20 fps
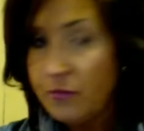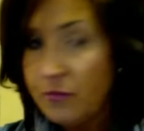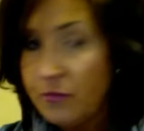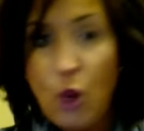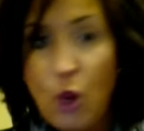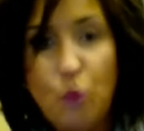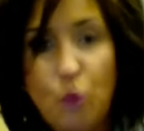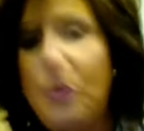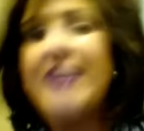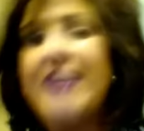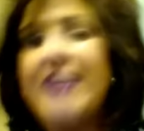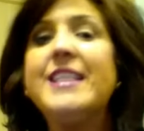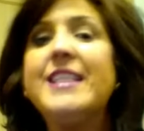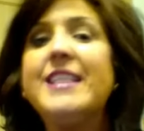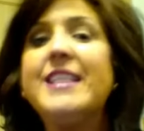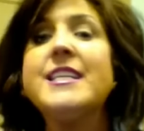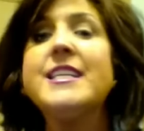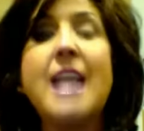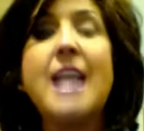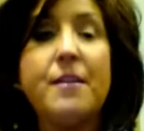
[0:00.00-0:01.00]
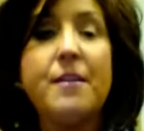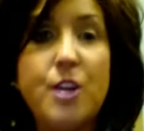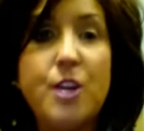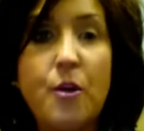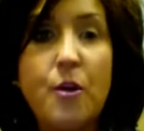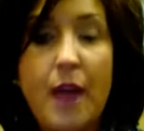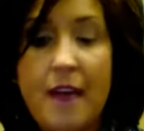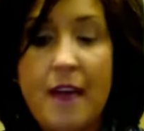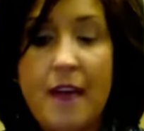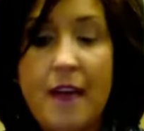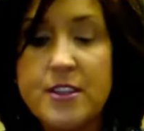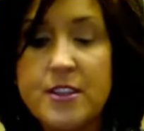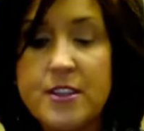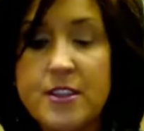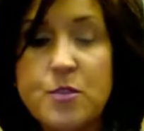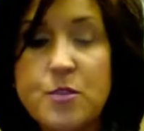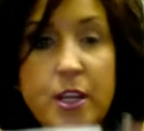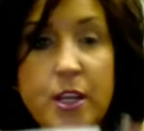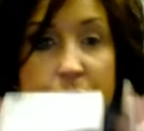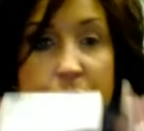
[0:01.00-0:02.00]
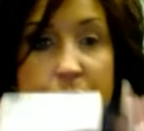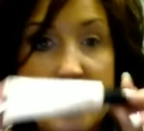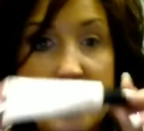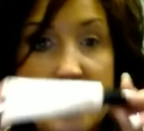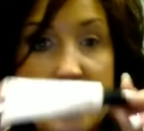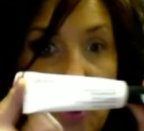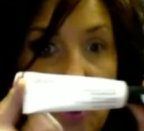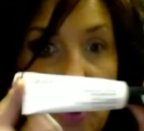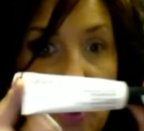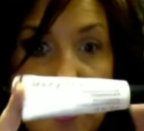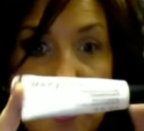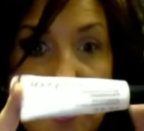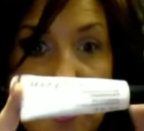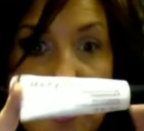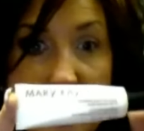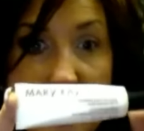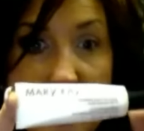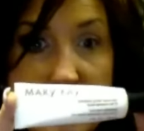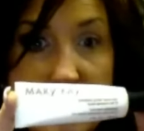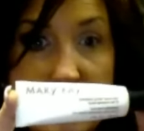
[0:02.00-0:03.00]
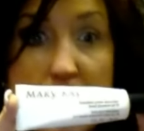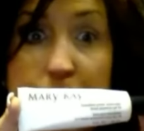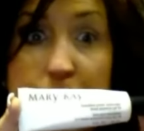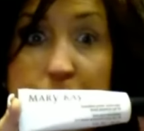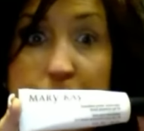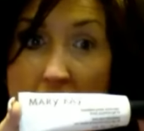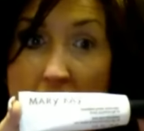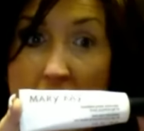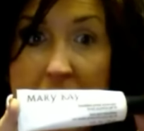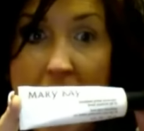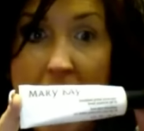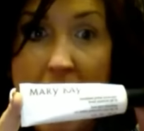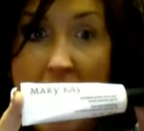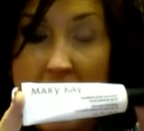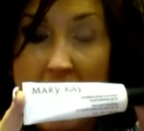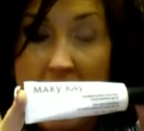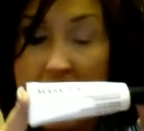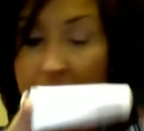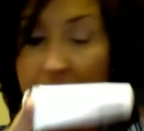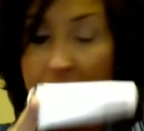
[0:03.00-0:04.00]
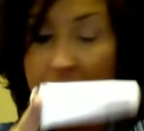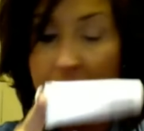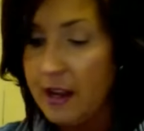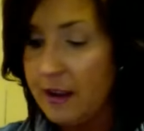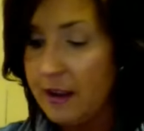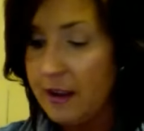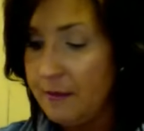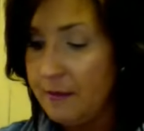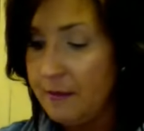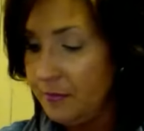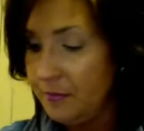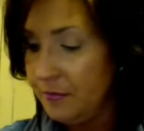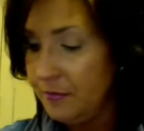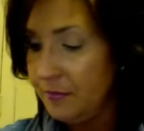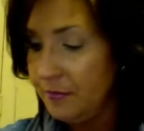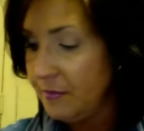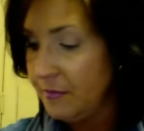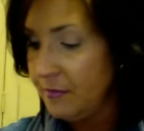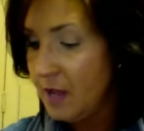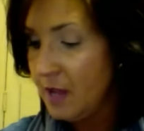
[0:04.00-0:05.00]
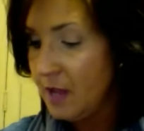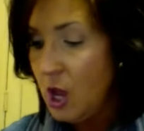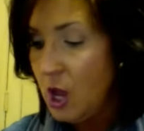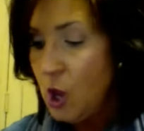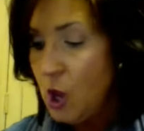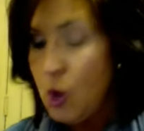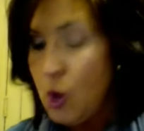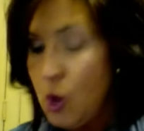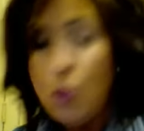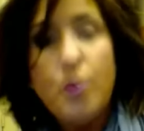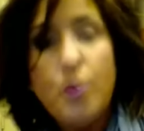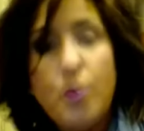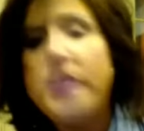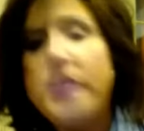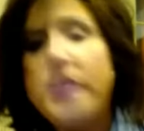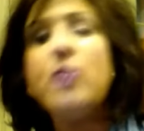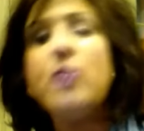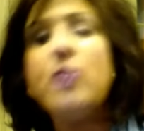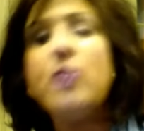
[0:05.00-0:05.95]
write this down if you don't have this. We used a primer to prime the eye area. We used